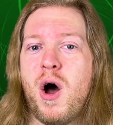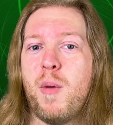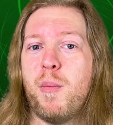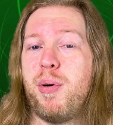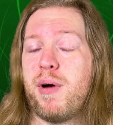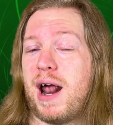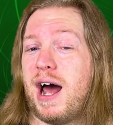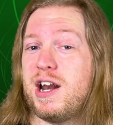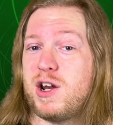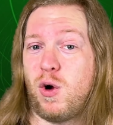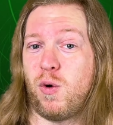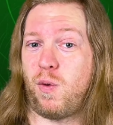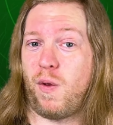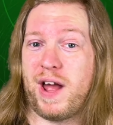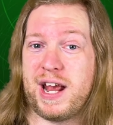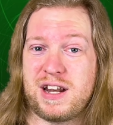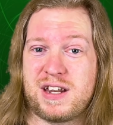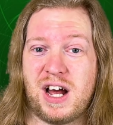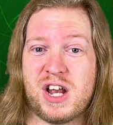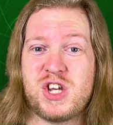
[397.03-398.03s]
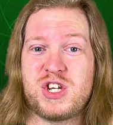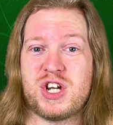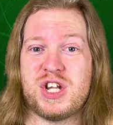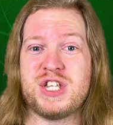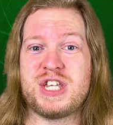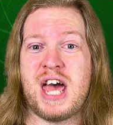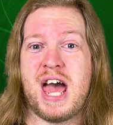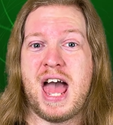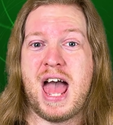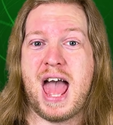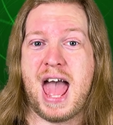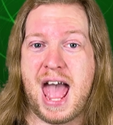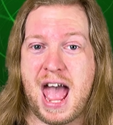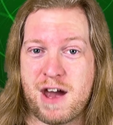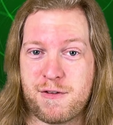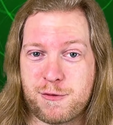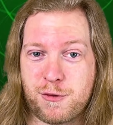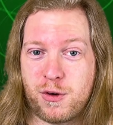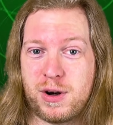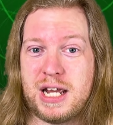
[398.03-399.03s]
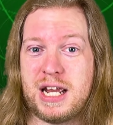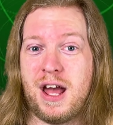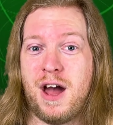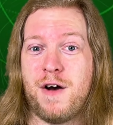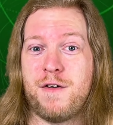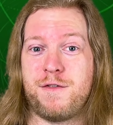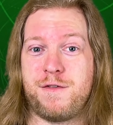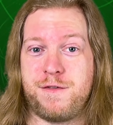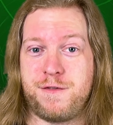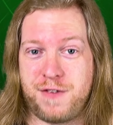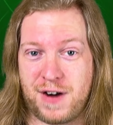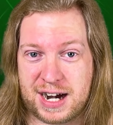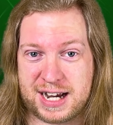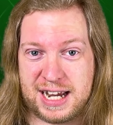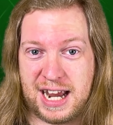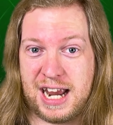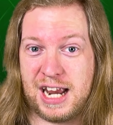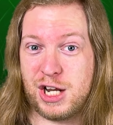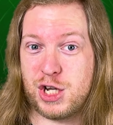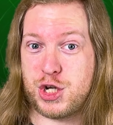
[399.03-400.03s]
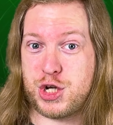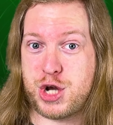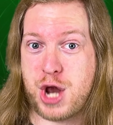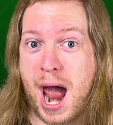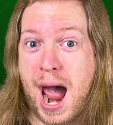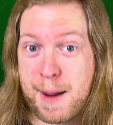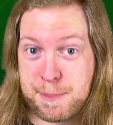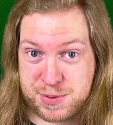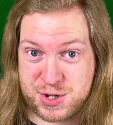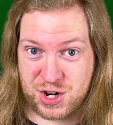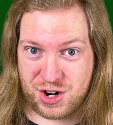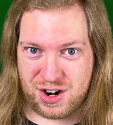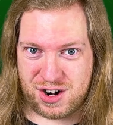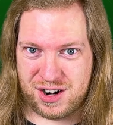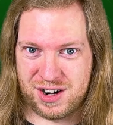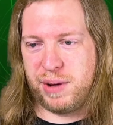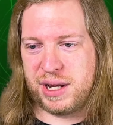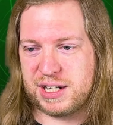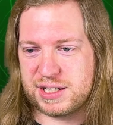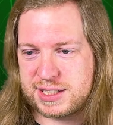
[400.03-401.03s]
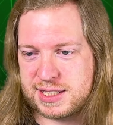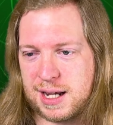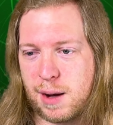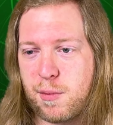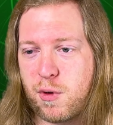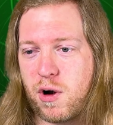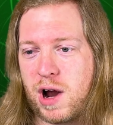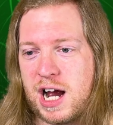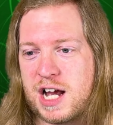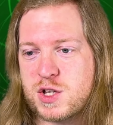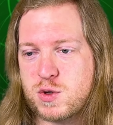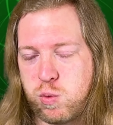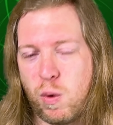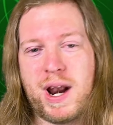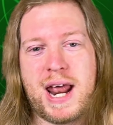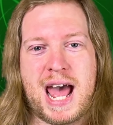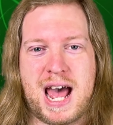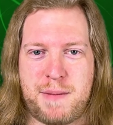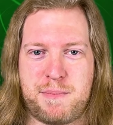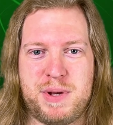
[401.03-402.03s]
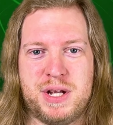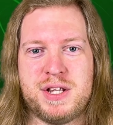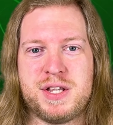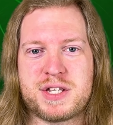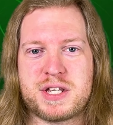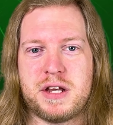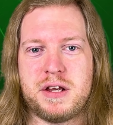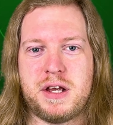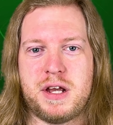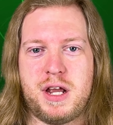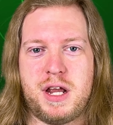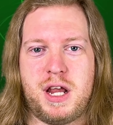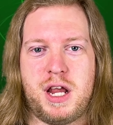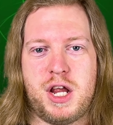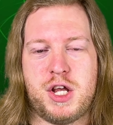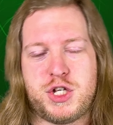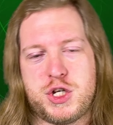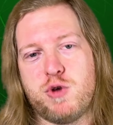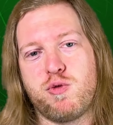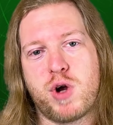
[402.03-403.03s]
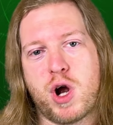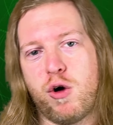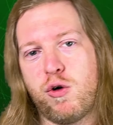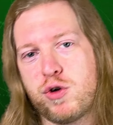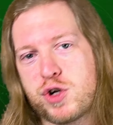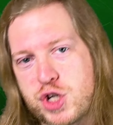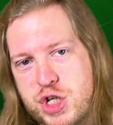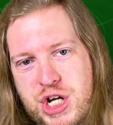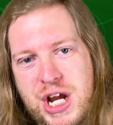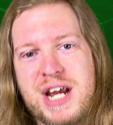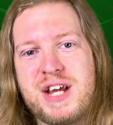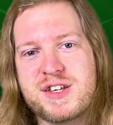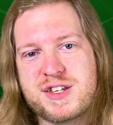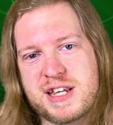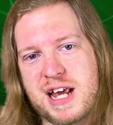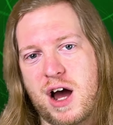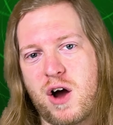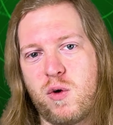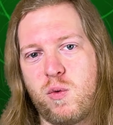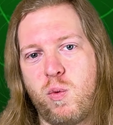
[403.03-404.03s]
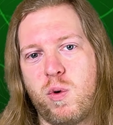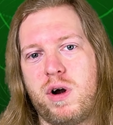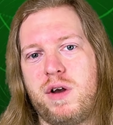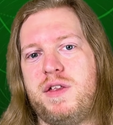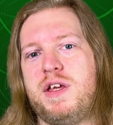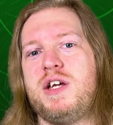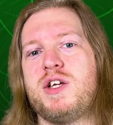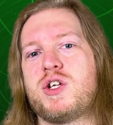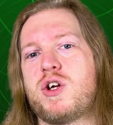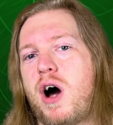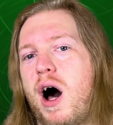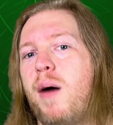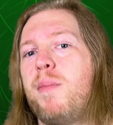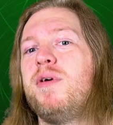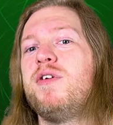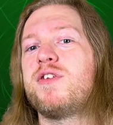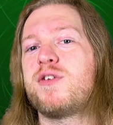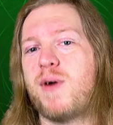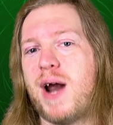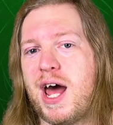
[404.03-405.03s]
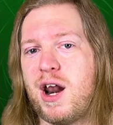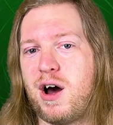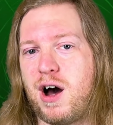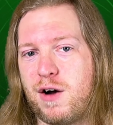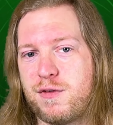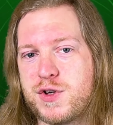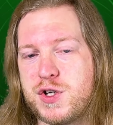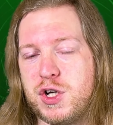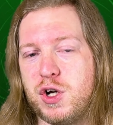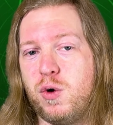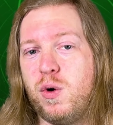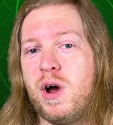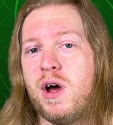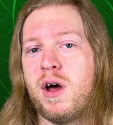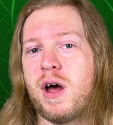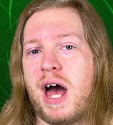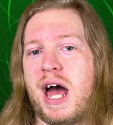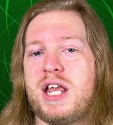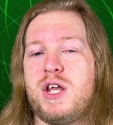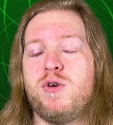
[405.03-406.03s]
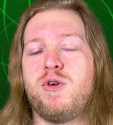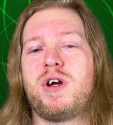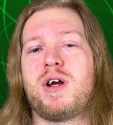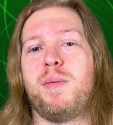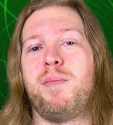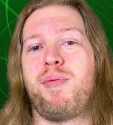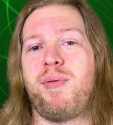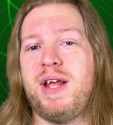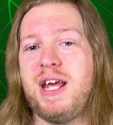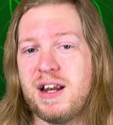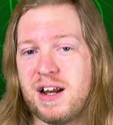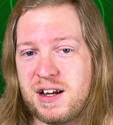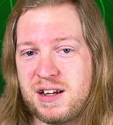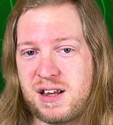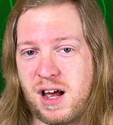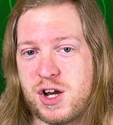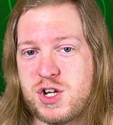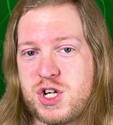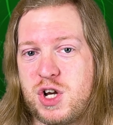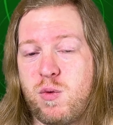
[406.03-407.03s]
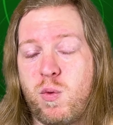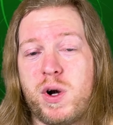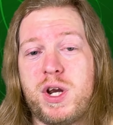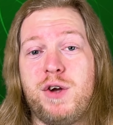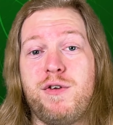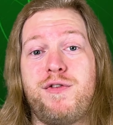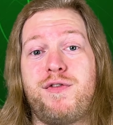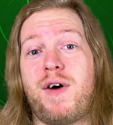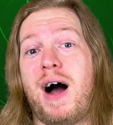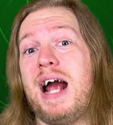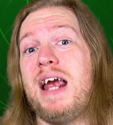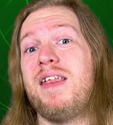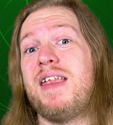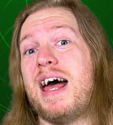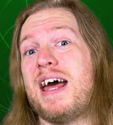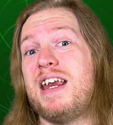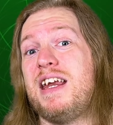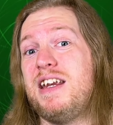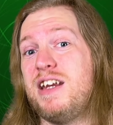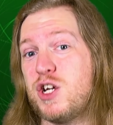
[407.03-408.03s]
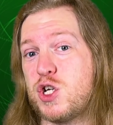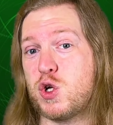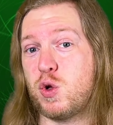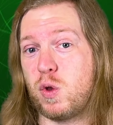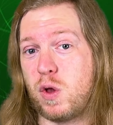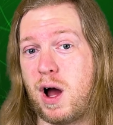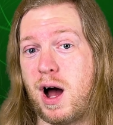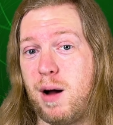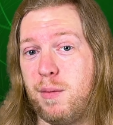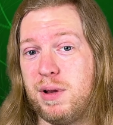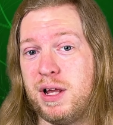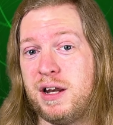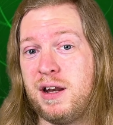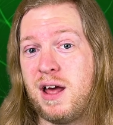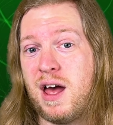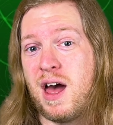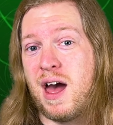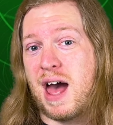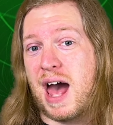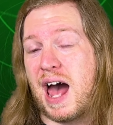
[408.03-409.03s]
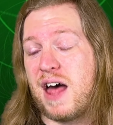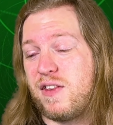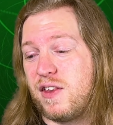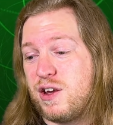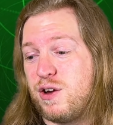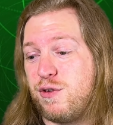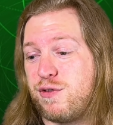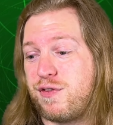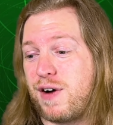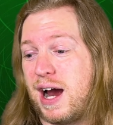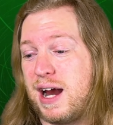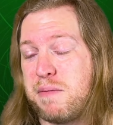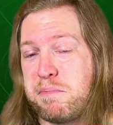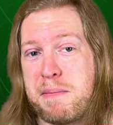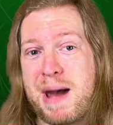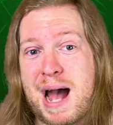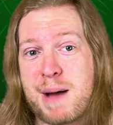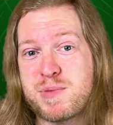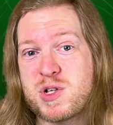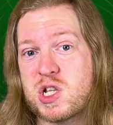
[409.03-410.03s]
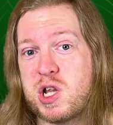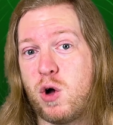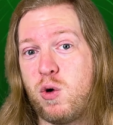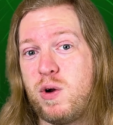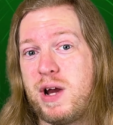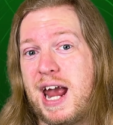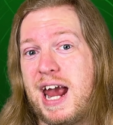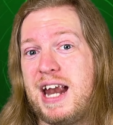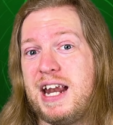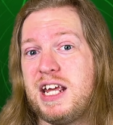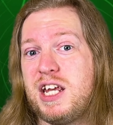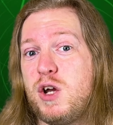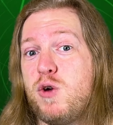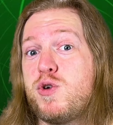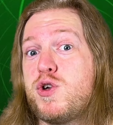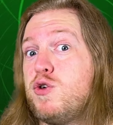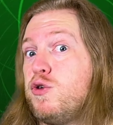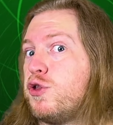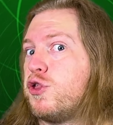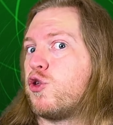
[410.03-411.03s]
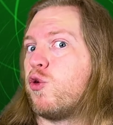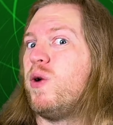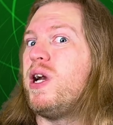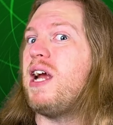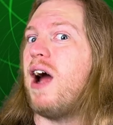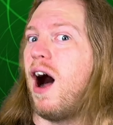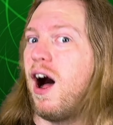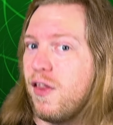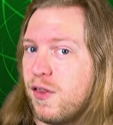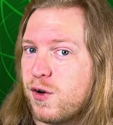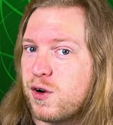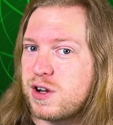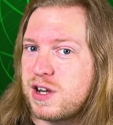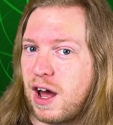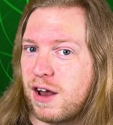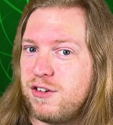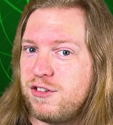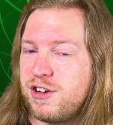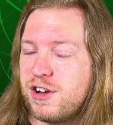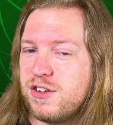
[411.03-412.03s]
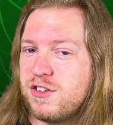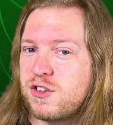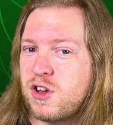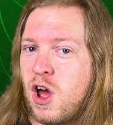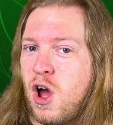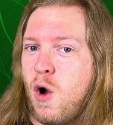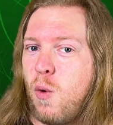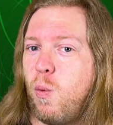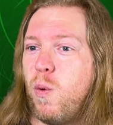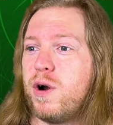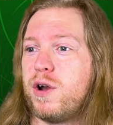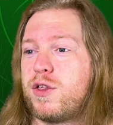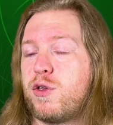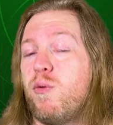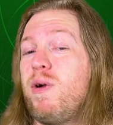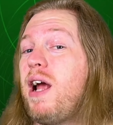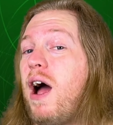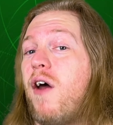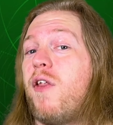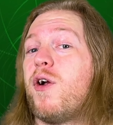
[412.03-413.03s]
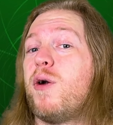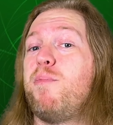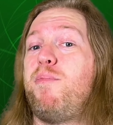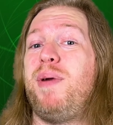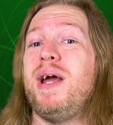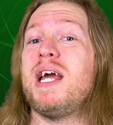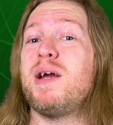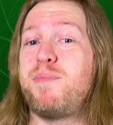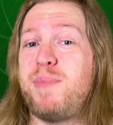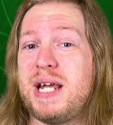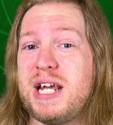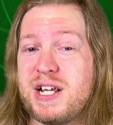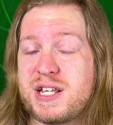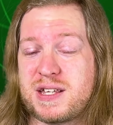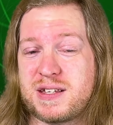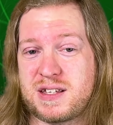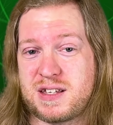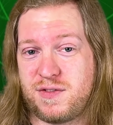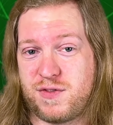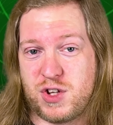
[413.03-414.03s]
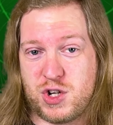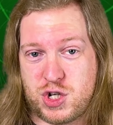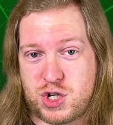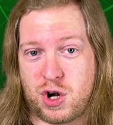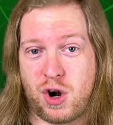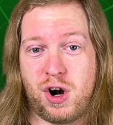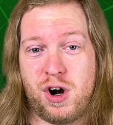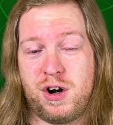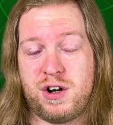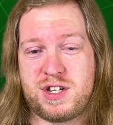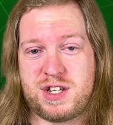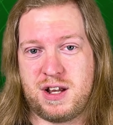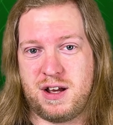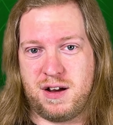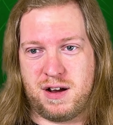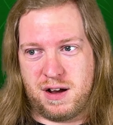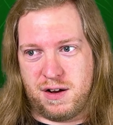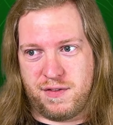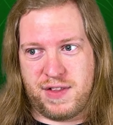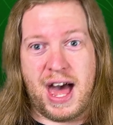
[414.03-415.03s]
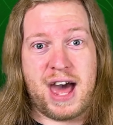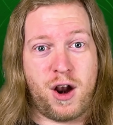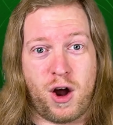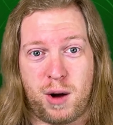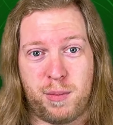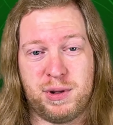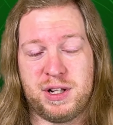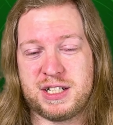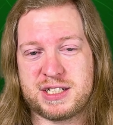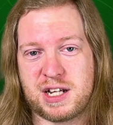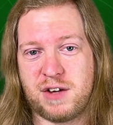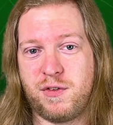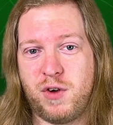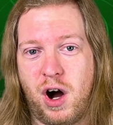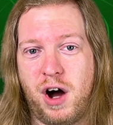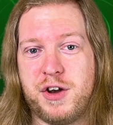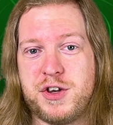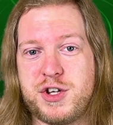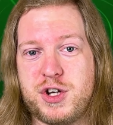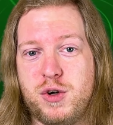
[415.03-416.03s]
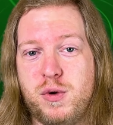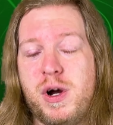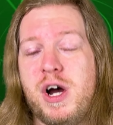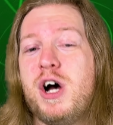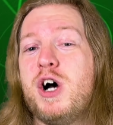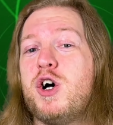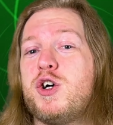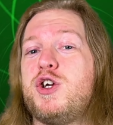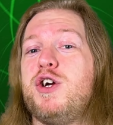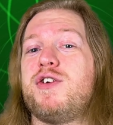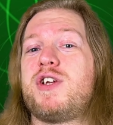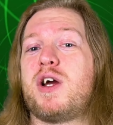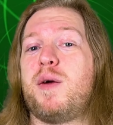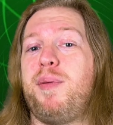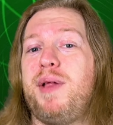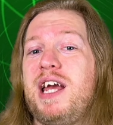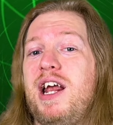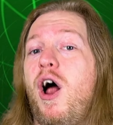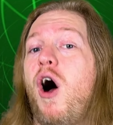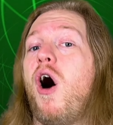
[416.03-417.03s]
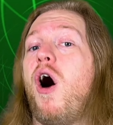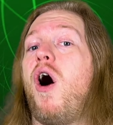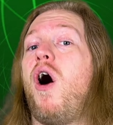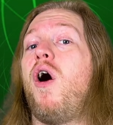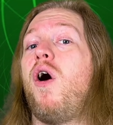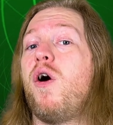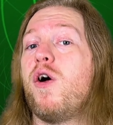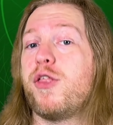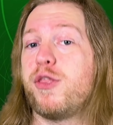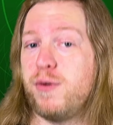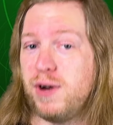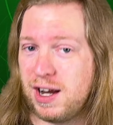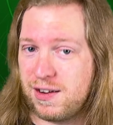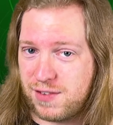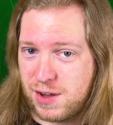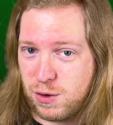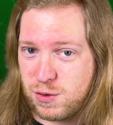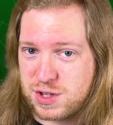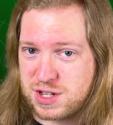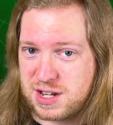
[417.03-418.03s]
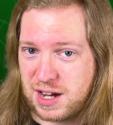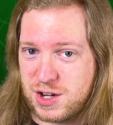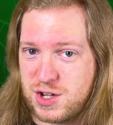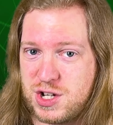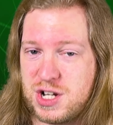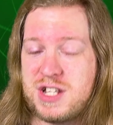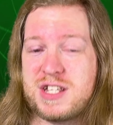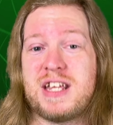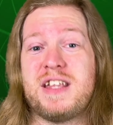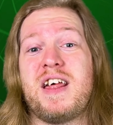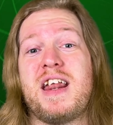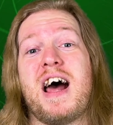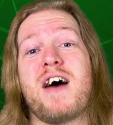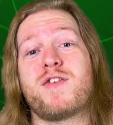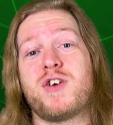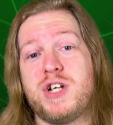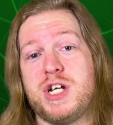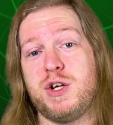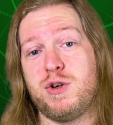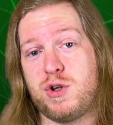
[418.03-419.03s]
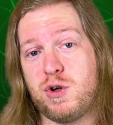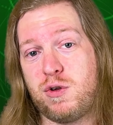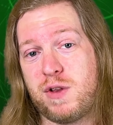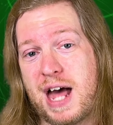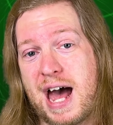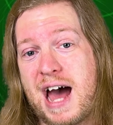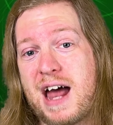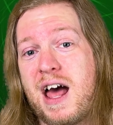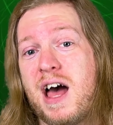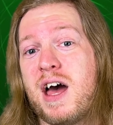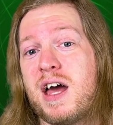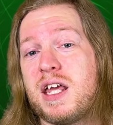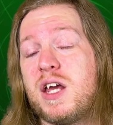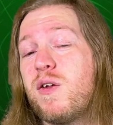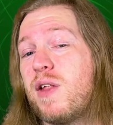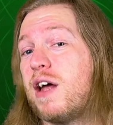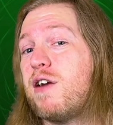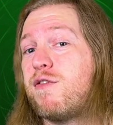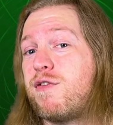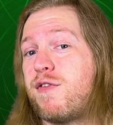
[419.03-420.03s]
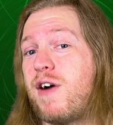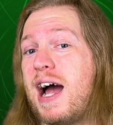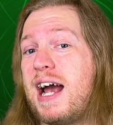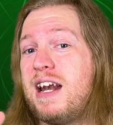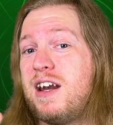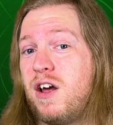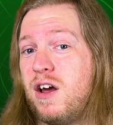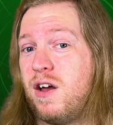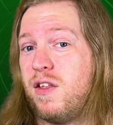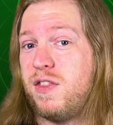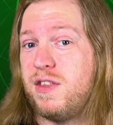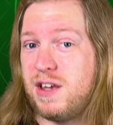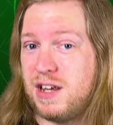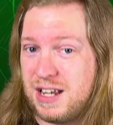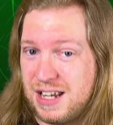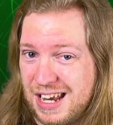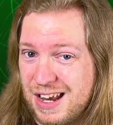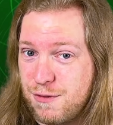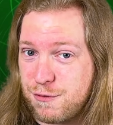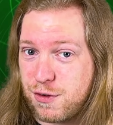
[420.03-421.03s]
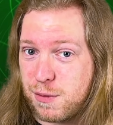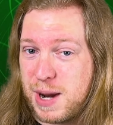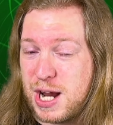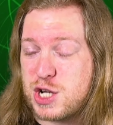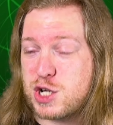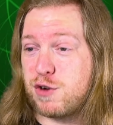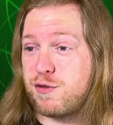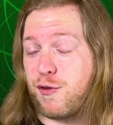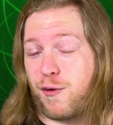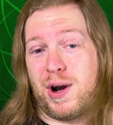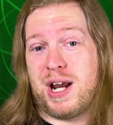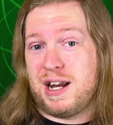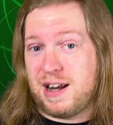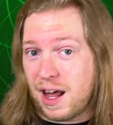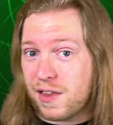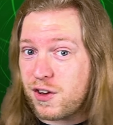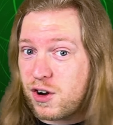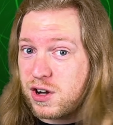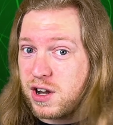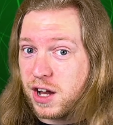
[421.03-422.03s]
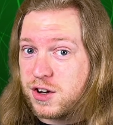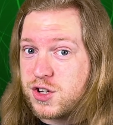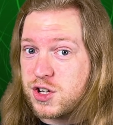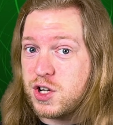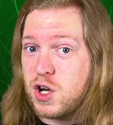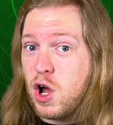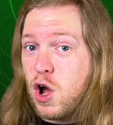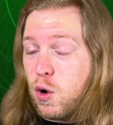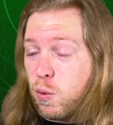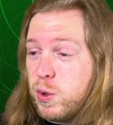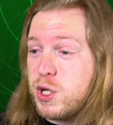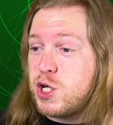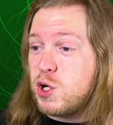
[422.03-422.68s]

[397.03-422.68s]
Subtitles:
but I don't like dungeons every fucking chapter. Because summarized, what happens is you go chase down where these goblins ran off to, and you complete a dungeon where you find that initial goblin, and then you find maps locating you to 3 other dungeons where 3 other big pieces of the shards of that obelisk have gone to. So you have to complete all 3 of those dungeons, and then after you do that, you then find the information for another dungeon, which